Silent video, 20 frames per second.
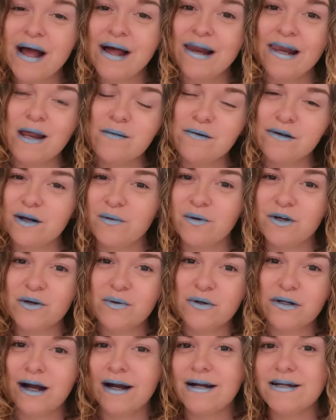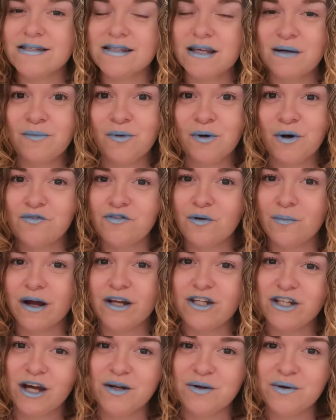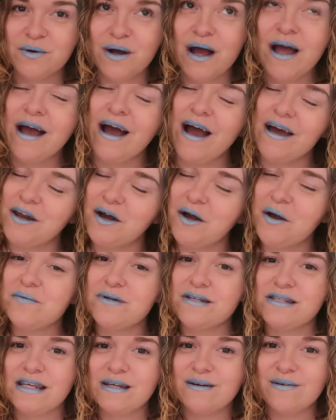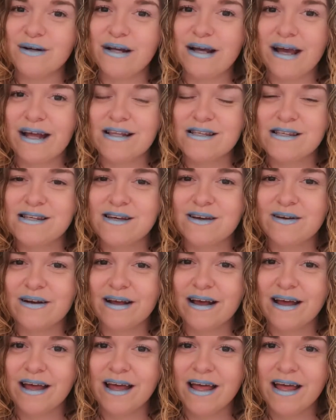Let me know what you would like to see more of on my channel, and I hope to see you all again soon.